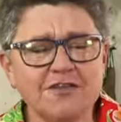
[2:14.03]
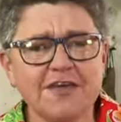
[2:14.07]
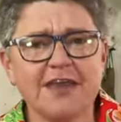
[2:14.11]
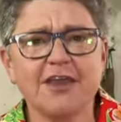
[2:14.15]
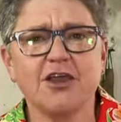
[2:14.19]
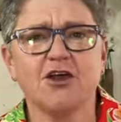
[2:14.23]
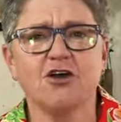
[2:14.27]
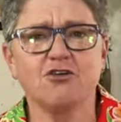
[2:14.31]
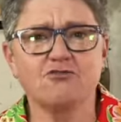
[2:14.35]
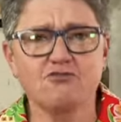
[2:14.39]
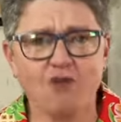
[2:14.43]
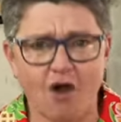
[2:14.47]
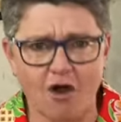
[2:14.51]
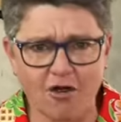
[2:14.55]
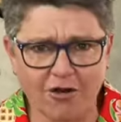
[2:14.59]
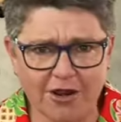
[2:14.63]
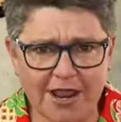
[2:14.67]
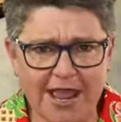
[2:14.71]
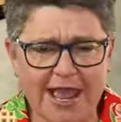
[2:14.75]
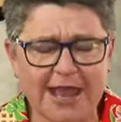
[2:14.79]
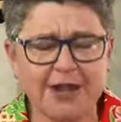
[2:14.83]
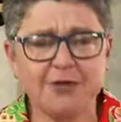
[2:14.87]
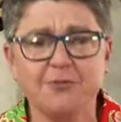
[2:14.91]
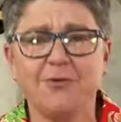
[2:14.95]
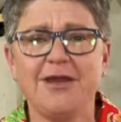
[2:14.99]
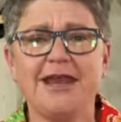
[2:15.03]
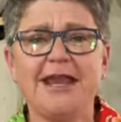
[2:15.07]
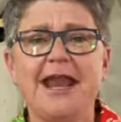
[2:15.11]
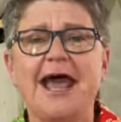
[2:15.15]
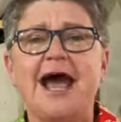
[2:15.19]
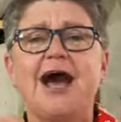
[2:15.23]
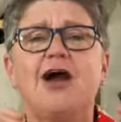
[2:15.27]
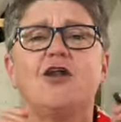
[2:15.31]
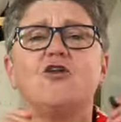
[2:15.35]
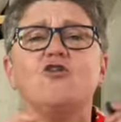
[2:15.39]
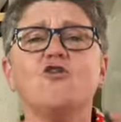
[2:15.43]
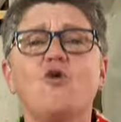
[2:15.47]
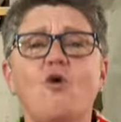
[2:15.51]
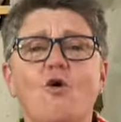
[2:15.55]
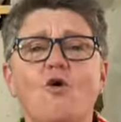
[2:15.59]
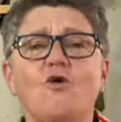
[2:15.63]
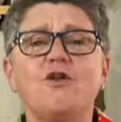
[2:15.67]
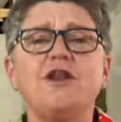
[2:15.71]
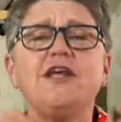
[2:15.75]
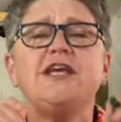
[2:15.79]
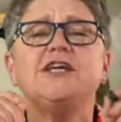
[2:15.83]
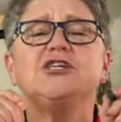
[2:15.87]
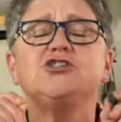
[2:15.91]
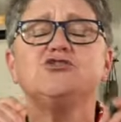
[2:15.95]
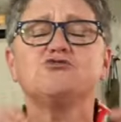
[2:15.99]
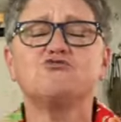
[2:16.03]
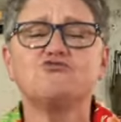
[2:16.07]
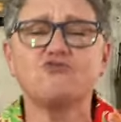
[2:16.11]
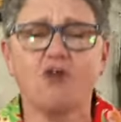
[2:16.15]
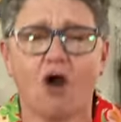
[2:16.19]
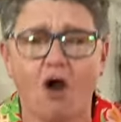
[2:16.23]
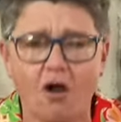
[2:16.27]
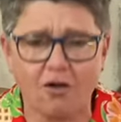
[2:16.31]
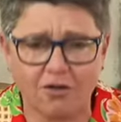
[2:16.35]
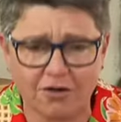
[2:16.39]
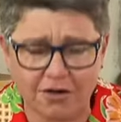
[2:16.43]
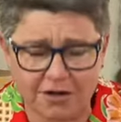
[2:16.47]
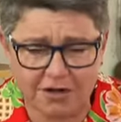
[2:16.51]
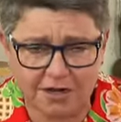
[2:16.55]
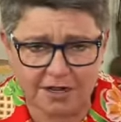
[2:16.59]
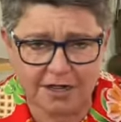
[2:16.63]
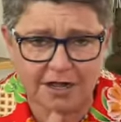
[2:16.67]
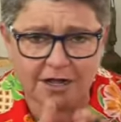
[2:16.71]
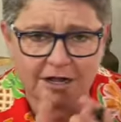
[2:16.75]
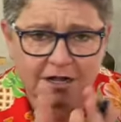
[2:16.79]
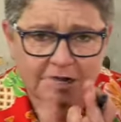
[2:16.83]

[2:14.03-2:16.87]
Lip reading: they go wrong. And when our lawn is wrong,